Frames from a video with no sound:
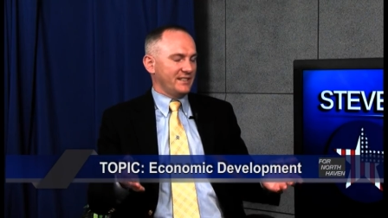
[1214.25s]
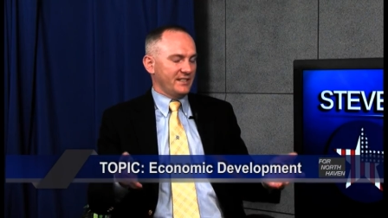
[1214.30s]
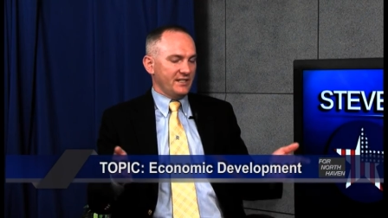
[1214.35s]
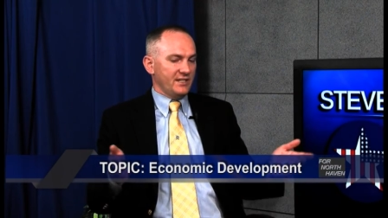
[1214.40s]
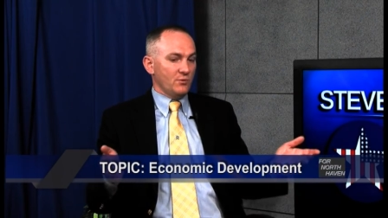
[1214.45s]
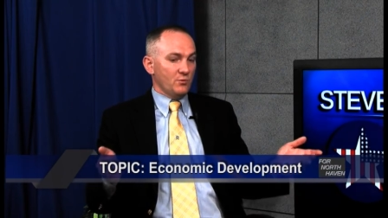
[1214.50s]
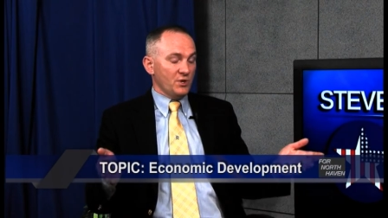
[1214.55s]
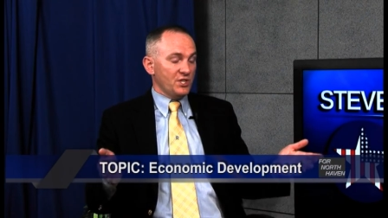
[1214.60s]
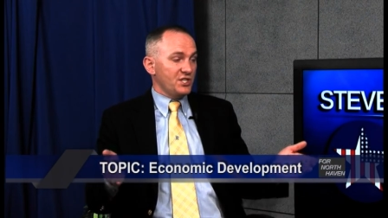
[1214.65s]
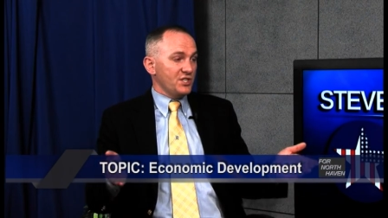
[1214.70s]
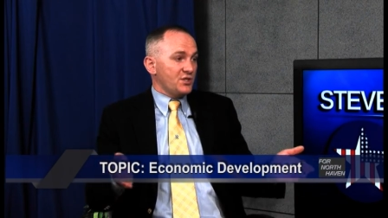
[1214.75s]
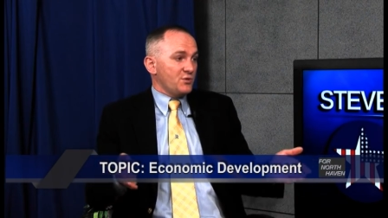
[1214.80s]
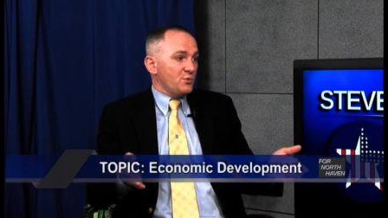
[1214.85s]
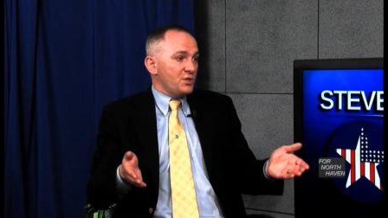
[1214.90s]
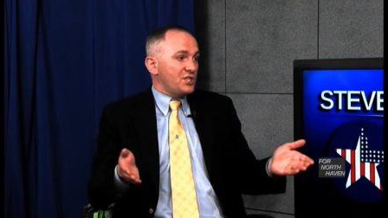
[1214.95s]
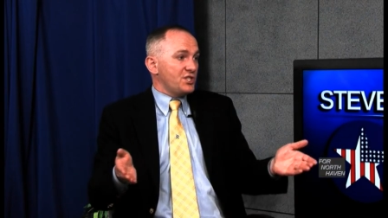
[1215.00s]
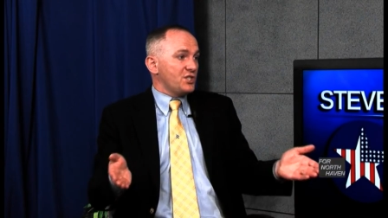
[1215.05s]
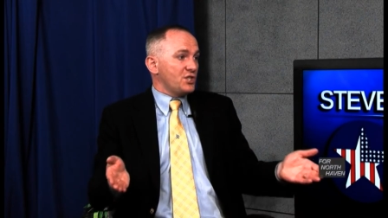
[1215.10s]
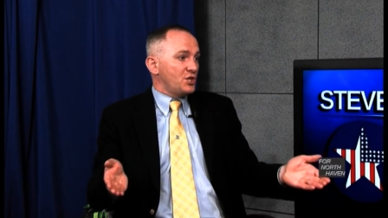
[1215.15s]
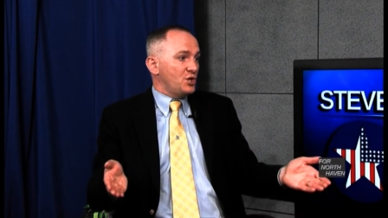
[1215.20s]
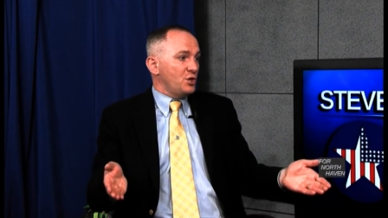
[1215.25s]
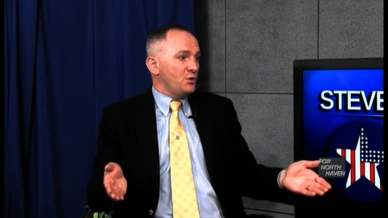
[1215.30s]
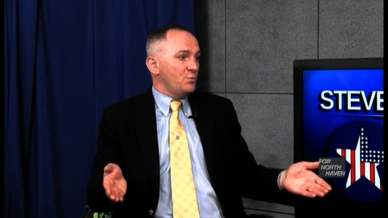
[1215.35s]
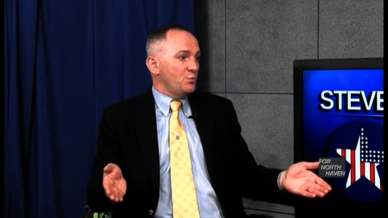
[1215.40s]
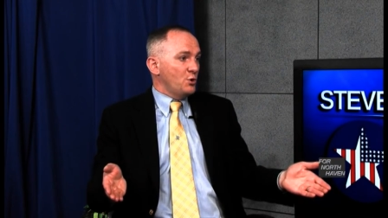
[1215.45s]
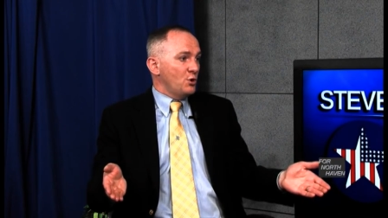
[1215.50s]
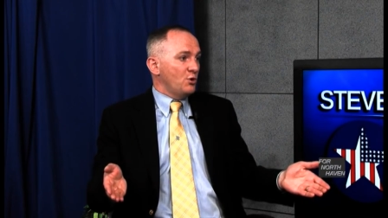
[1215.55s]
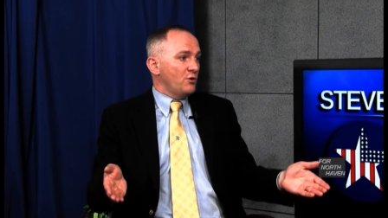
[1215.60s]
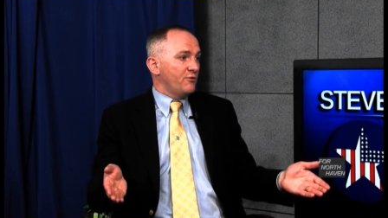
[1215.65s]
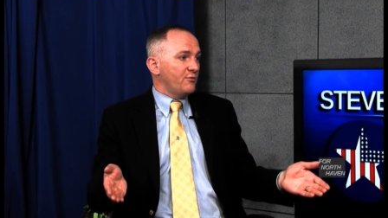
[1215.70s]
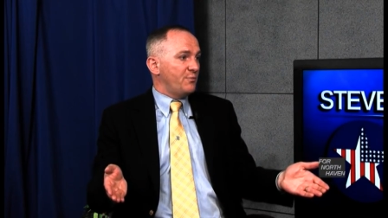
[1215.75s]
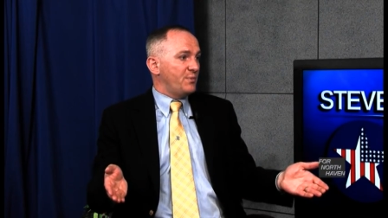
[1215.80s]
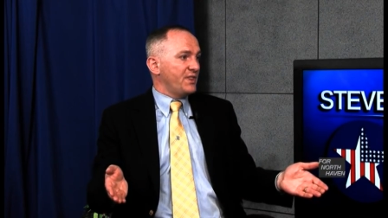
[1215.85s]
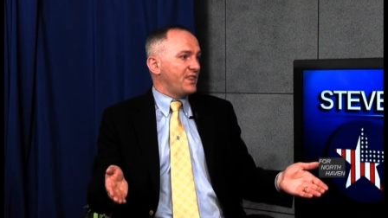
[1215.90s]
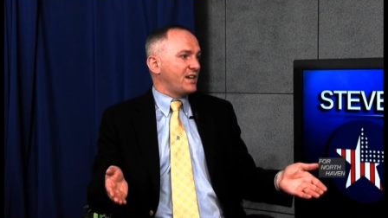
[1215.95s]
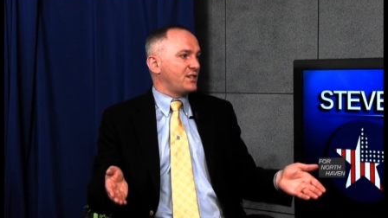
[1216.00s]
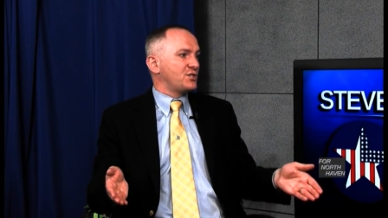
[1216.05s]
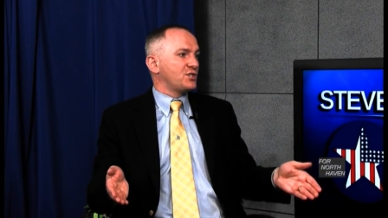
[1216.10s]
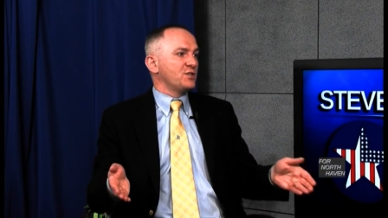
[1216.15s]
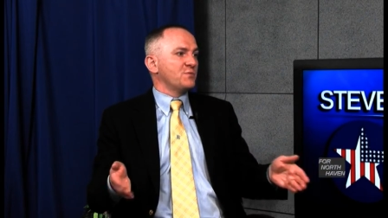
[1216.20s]
which is a good move, but
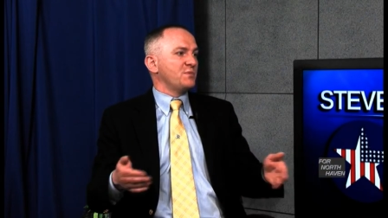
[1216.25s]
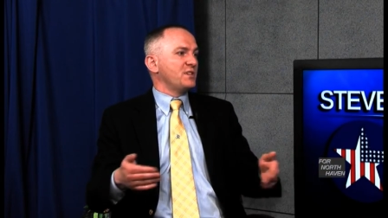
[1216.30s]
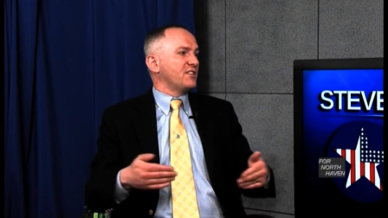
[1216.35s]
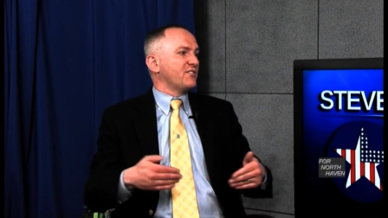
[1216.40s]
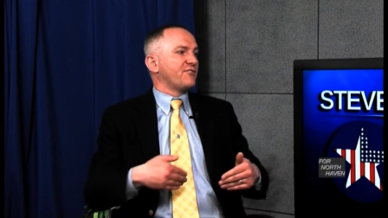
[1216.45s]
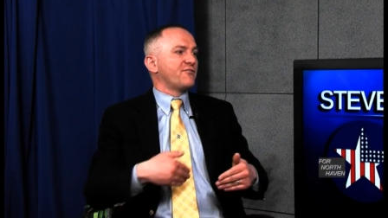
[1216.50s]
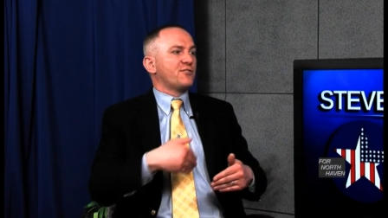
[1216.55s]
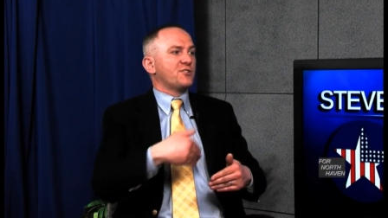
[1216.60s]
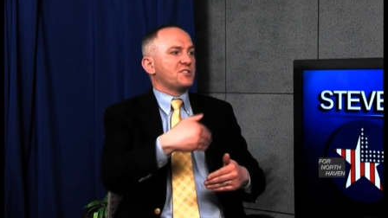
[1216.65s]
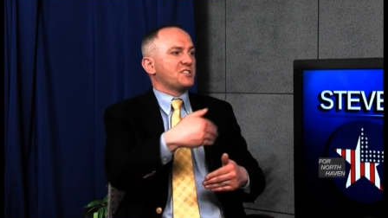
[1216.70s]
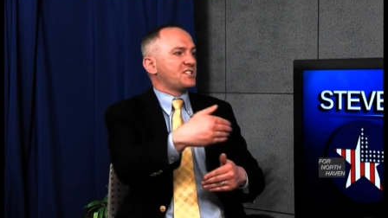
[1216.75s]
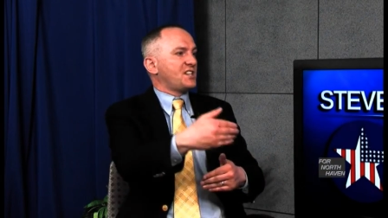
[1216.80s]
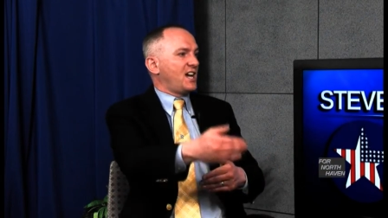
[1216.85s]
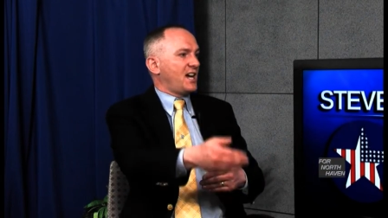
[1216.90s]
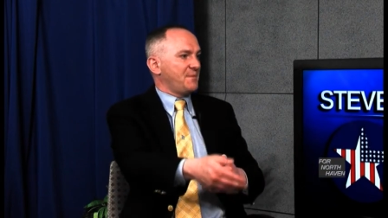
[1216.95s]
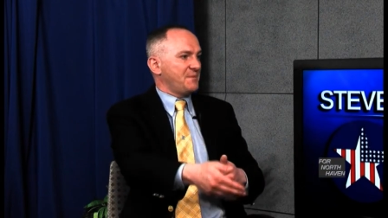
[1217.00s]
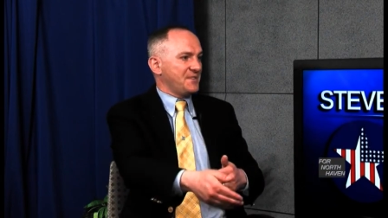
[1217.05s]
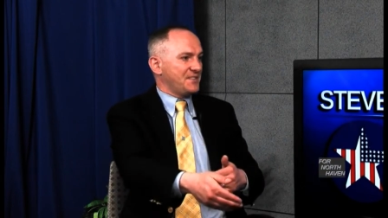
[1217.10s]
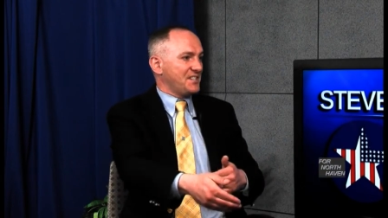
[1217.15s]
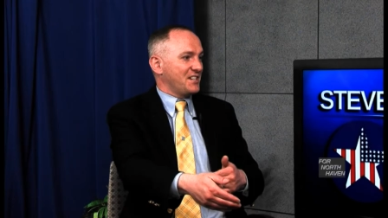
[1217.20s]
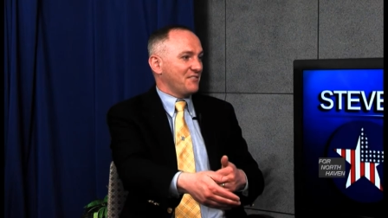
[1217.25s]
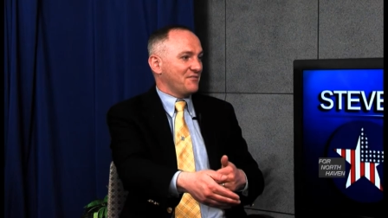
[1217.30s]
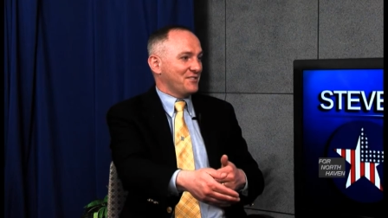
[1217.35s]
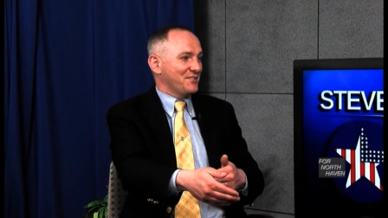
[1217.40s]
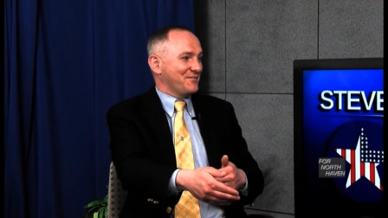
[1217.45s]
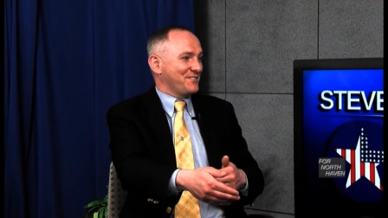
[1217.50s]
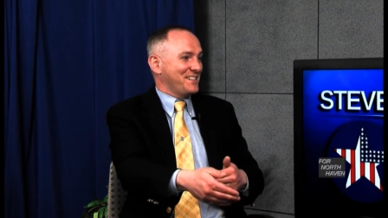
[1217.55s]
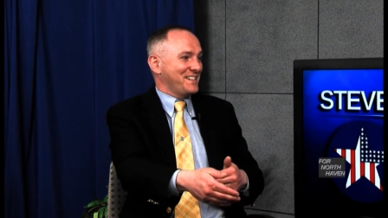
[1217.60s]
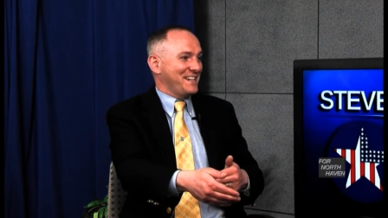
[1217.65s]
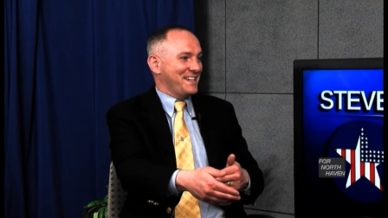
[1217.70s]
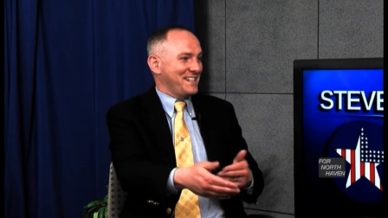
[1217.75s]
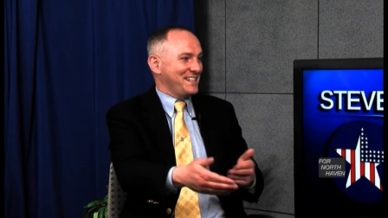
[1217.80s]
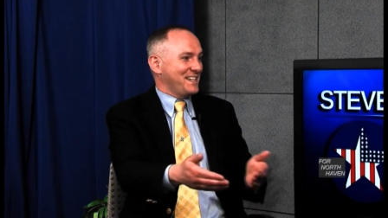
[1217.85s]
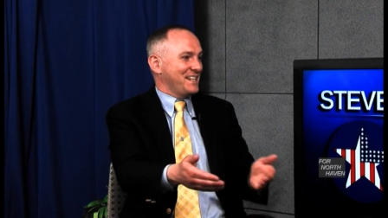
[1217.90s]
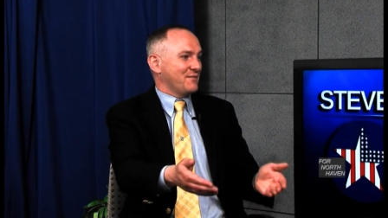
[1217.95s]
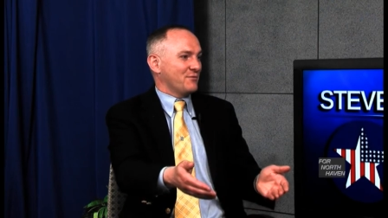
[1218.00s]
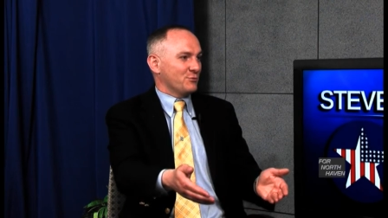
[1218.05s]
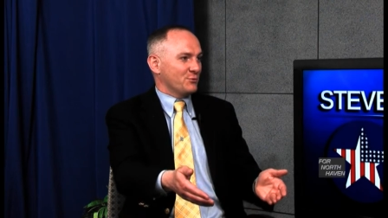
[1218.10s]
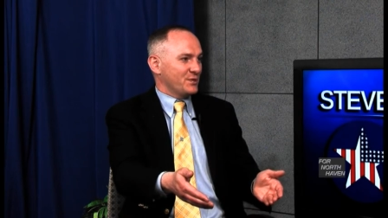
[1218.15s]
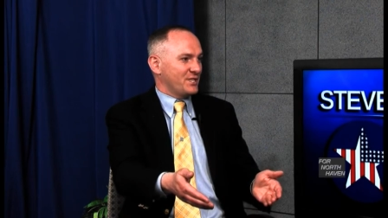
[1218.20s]
that shouldn't be the first time that the governor of Connecticut
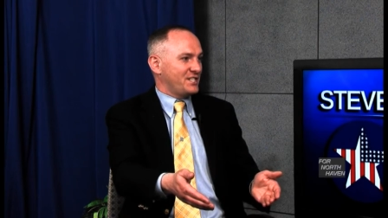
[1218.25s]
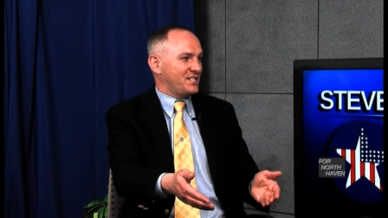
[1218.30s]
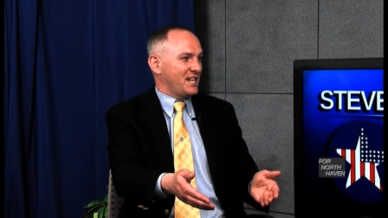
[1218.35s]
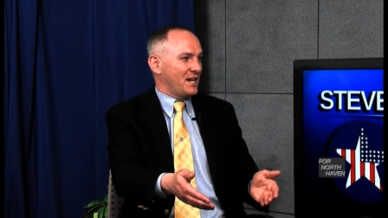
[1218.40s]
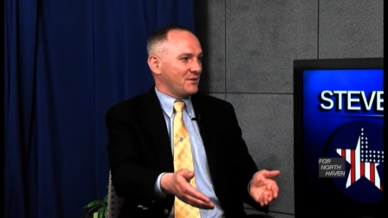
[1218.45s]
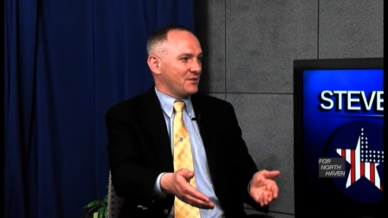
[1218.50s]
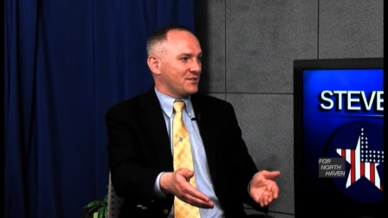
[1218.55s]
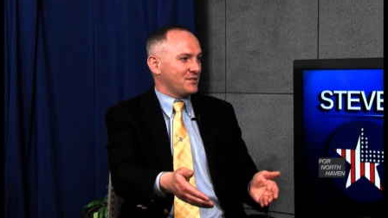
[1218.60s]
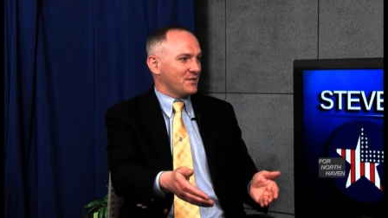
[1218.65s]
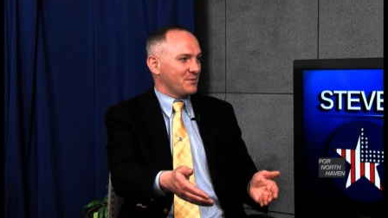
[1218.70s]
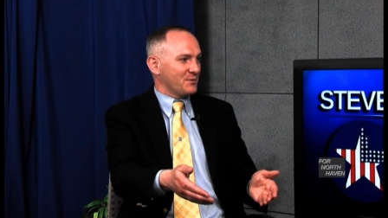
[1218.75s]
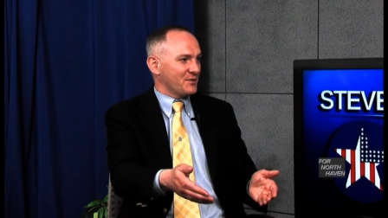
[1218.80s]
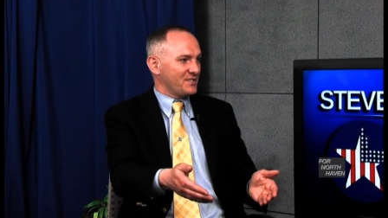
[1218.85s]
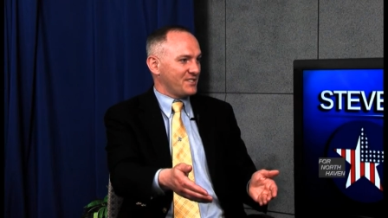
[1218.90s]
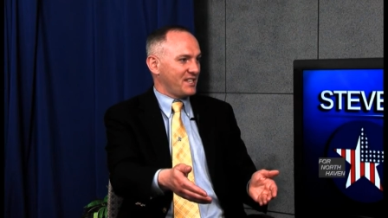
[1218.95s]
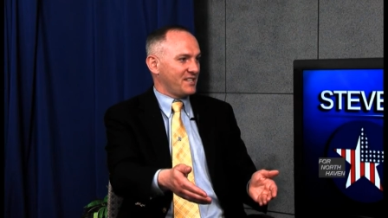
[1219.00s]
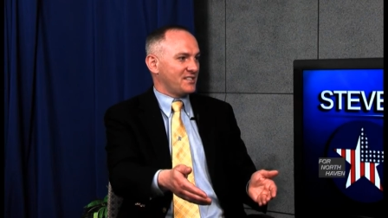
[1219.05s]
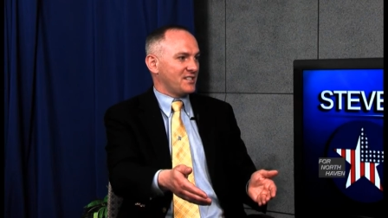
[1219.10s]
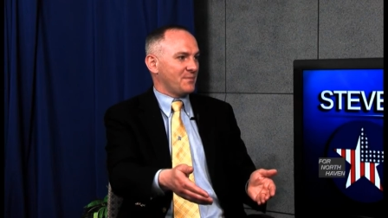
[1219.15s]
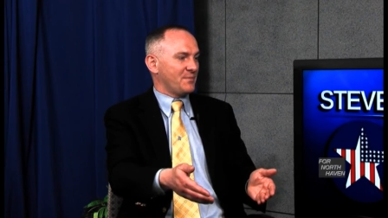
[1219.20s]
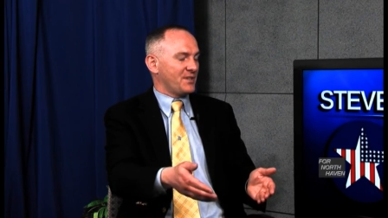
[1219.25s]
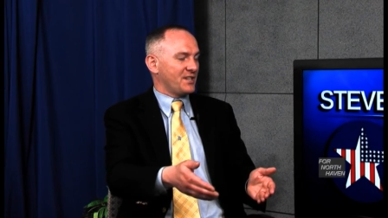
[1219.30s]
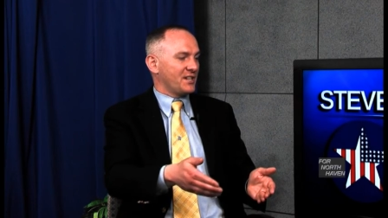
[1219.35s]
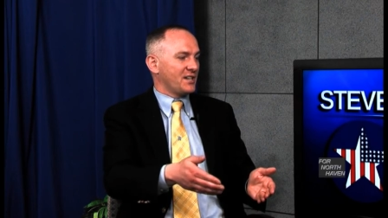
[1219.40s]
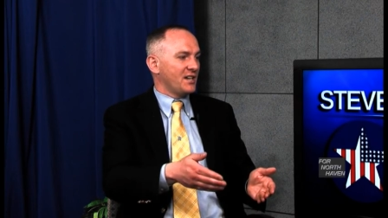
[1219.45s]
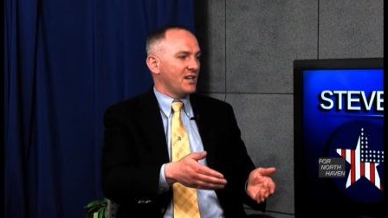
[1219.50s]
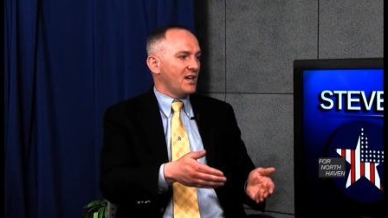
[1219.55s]
ever reached out to them or said something.